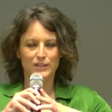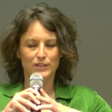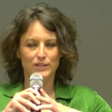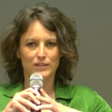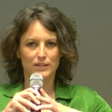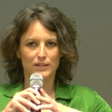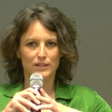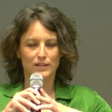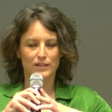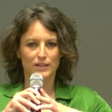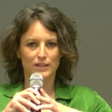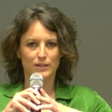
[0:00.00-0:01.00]

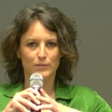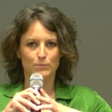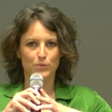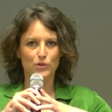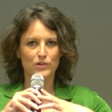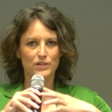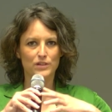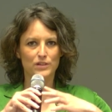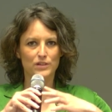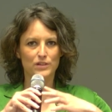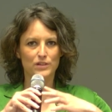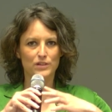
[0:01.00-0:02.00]
the blockage
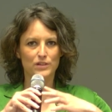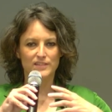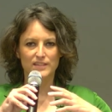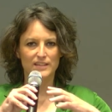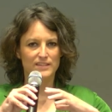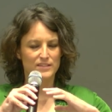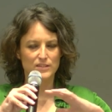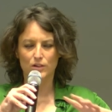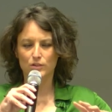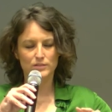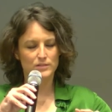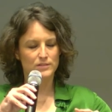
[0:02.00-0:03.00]
to this is
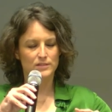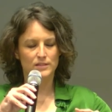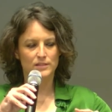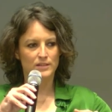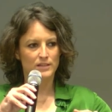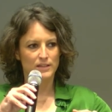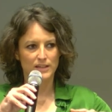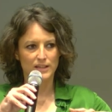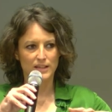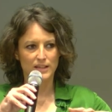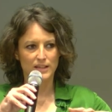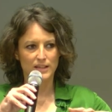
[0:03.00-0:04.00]
not
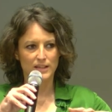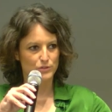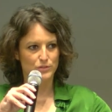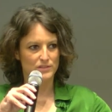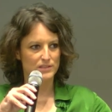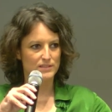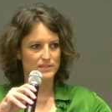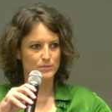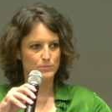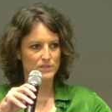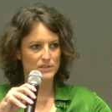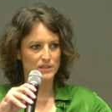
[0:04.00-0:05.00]
in our social
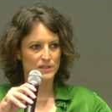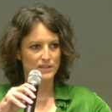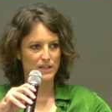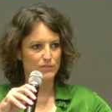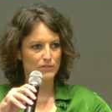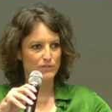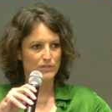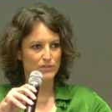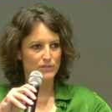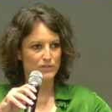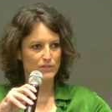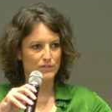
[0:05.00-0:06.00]
systems. There is no
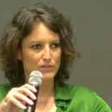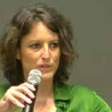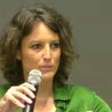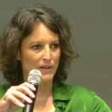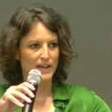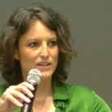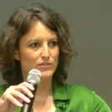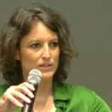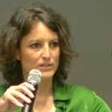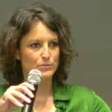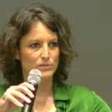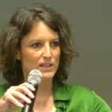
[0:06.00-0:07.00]
problem with
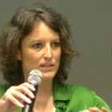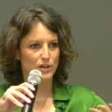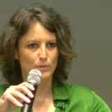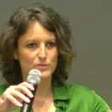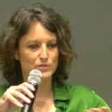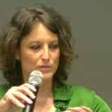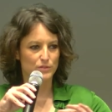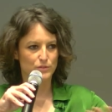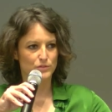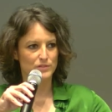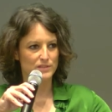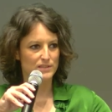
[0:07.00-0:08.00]
migrants when it comes to our
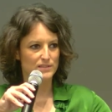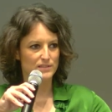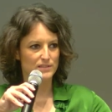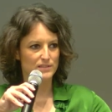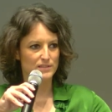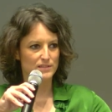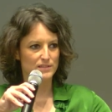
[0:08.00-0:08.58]
social systems.